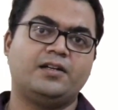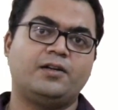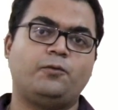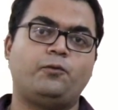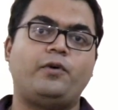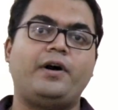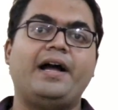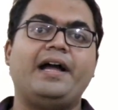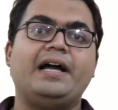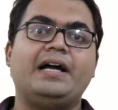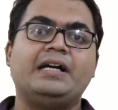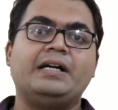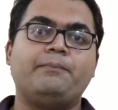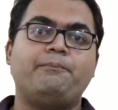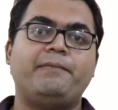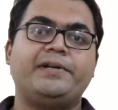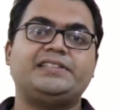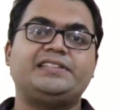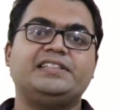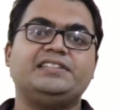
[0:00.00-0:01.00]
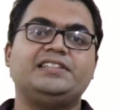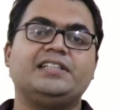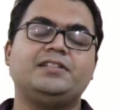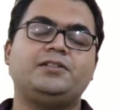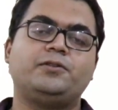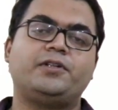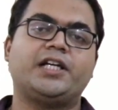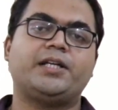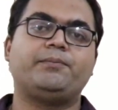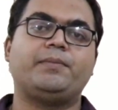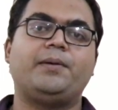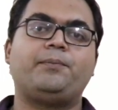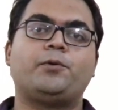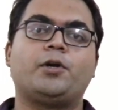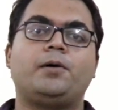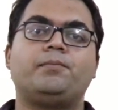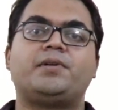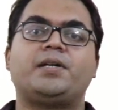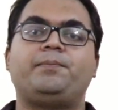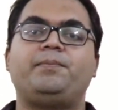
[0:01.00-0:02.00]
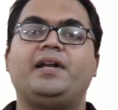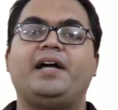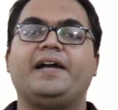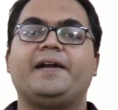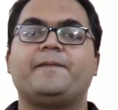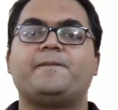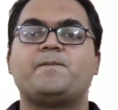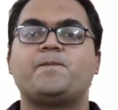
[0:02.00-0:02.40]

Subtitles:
via Messenger to get my prompt reply.